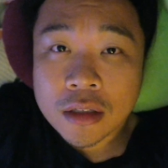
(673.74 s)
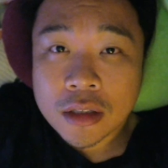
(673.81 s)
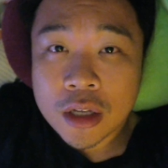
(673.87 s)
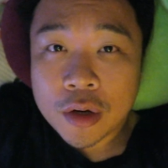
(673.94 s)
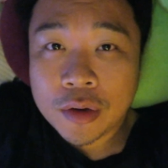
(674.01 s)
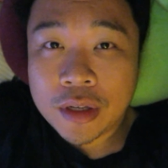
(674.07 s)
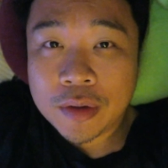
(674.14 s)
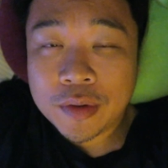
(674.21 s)

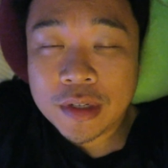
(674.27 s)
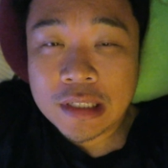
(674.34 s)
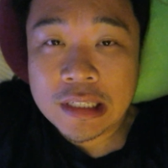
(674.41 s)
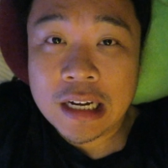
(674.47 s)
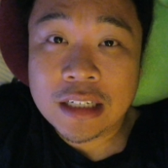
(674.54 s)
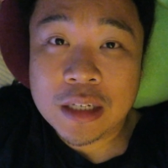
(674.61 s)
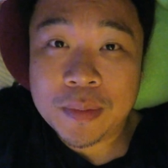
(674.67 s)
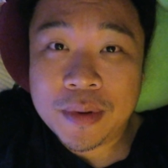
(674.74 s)
So he was
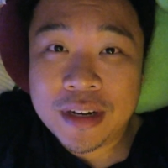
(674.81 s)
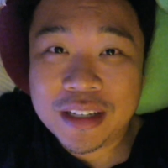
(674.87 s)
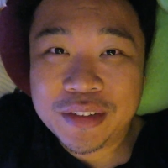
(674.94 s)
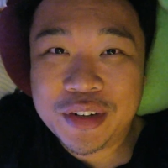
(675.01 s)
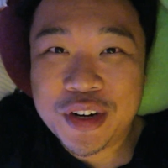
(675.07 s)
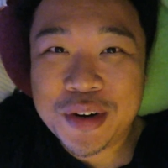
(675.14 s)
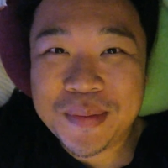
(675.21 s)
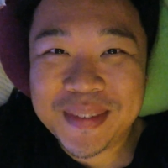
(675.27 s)
locked up in
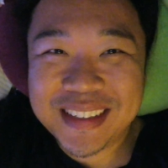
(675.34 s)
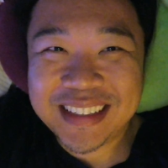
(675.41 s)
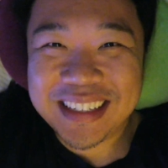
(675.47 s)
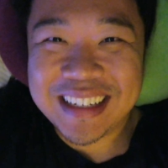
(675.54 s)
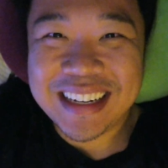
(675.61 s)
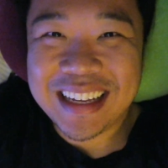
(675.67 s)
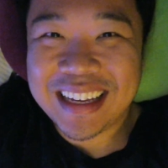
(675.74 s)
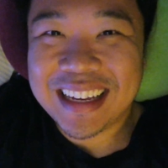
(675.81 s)
his room
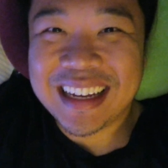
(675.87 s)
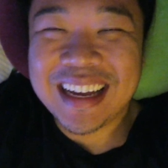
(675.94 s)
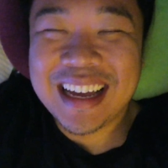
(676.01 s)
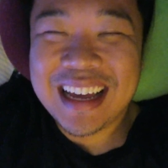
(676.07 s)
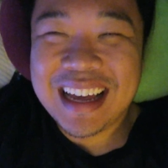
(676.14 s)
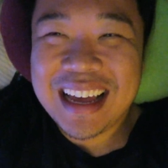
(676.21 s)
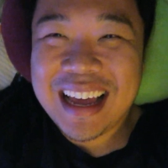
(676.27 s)
studying